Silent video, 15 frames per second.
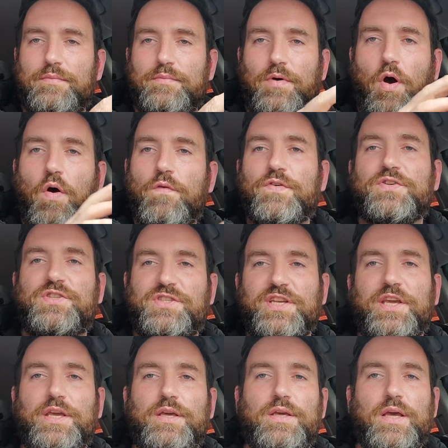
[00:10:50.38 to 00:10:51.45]

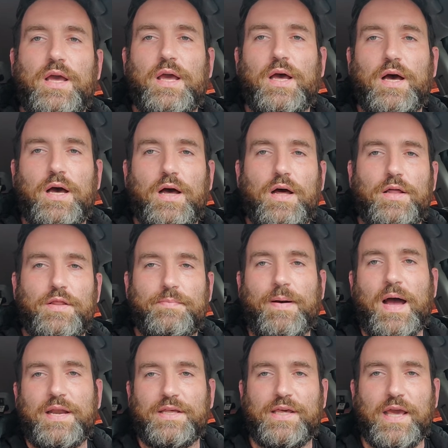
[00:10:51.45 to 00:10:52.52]
oversee the
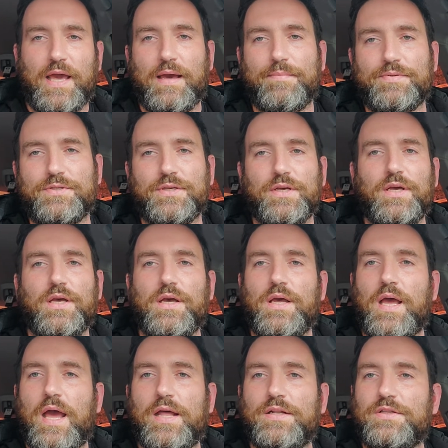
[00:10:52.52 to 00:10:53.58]
body cams,
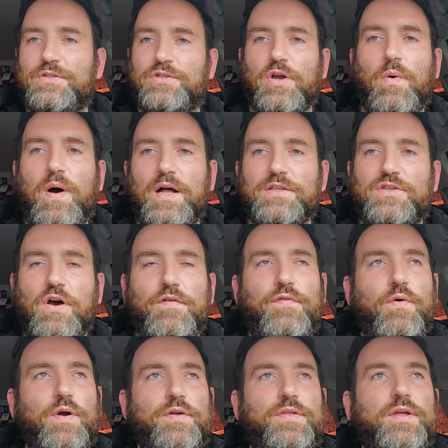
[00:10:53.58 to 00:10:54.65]
and so on and so
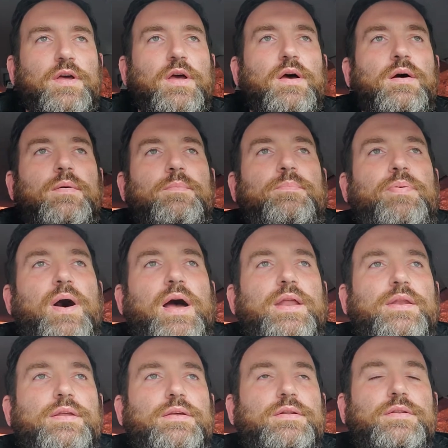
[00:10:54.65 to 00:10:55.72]
forth.
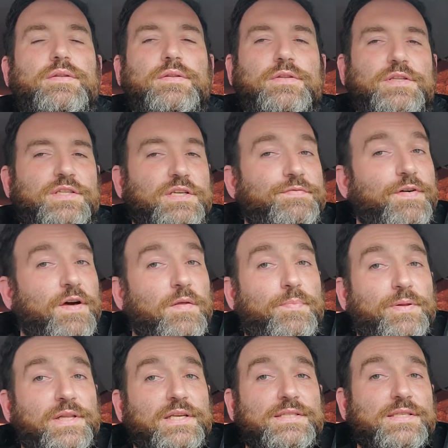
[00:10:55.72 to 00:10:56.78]
But the defund the
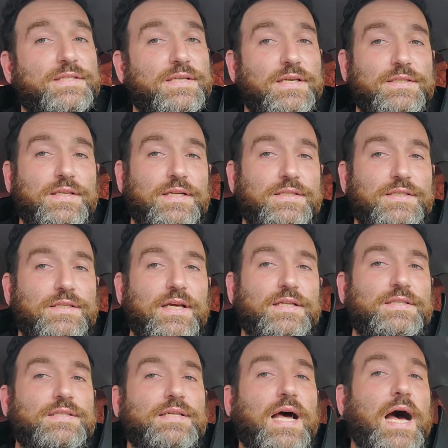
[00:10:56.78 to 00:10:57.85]
police
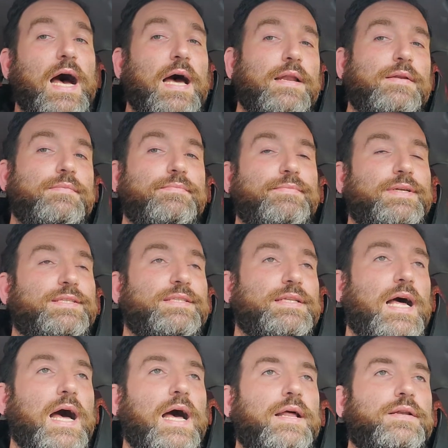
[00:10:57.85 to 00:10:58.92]
it's
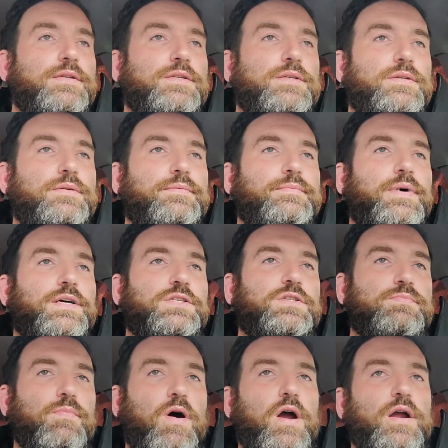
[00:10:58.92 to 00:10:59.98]
not a
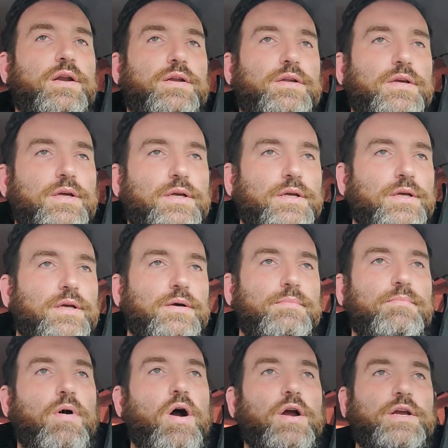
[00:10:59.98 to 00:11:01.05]
smart
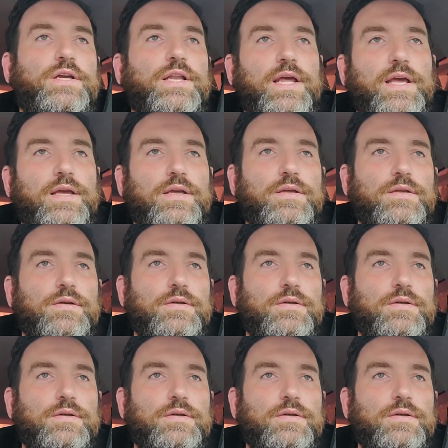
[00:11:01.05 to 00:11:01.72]
marketing